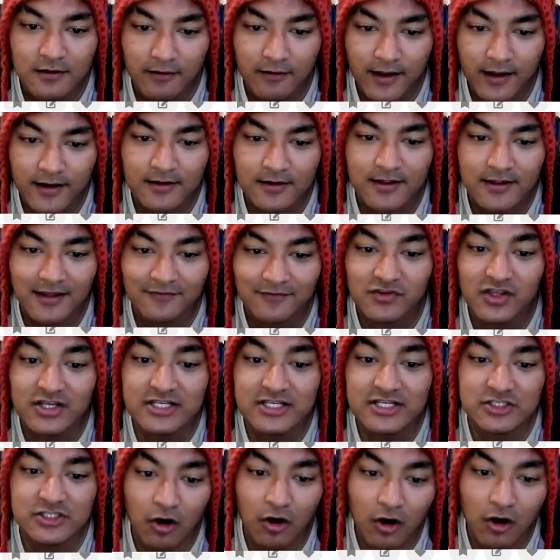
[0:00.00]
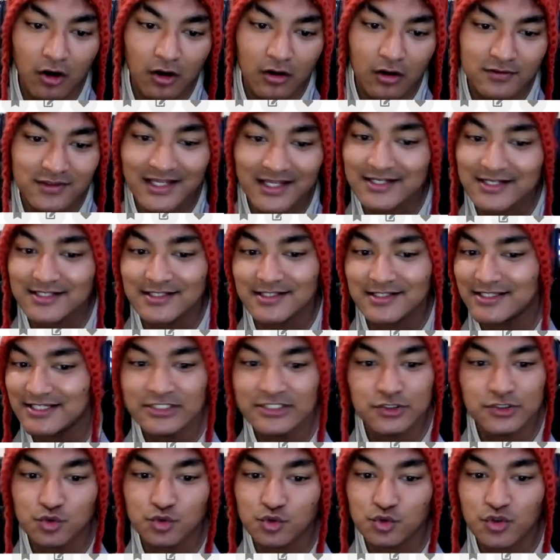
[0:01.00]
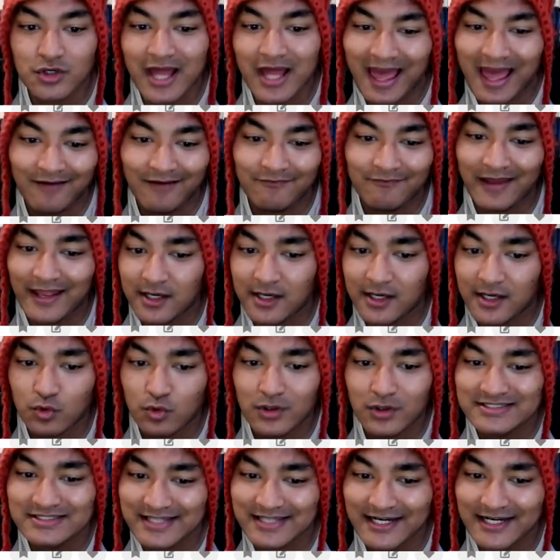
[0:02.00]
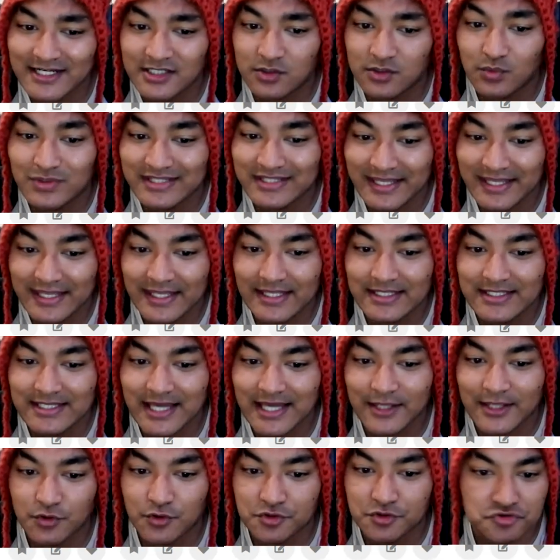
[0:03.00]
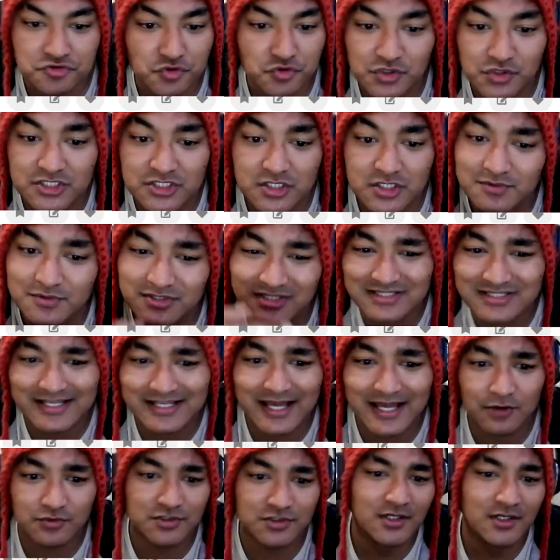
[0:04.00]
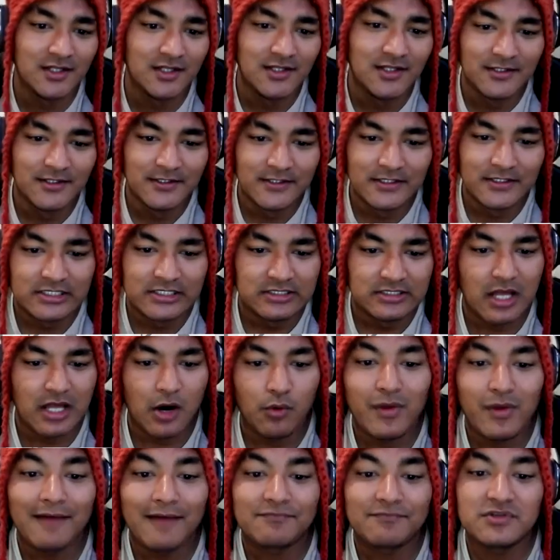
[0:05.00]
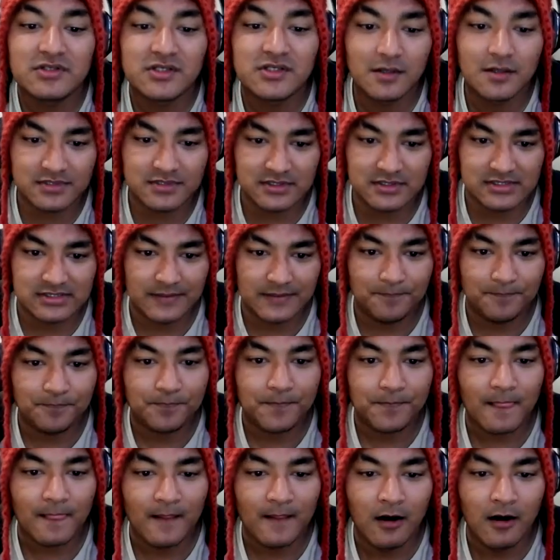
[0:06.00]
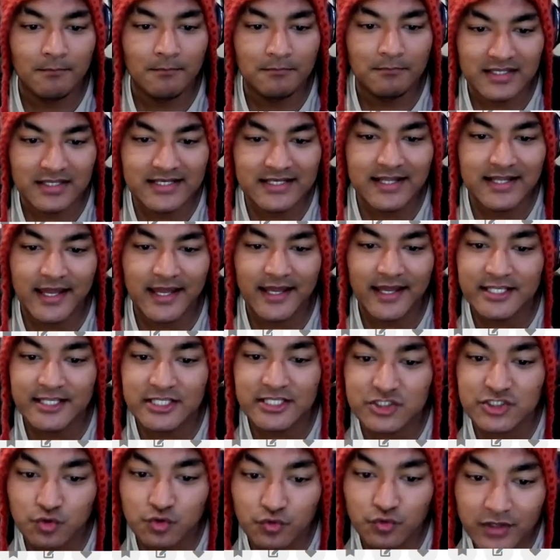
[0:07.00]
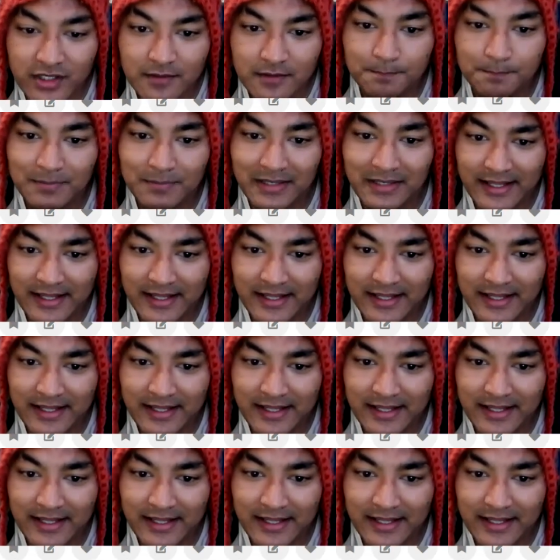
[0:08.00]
right? If there is O, then it shouldn't have any word starting with A, E, I, O, U. So this option is out. Now we have three options. In a historic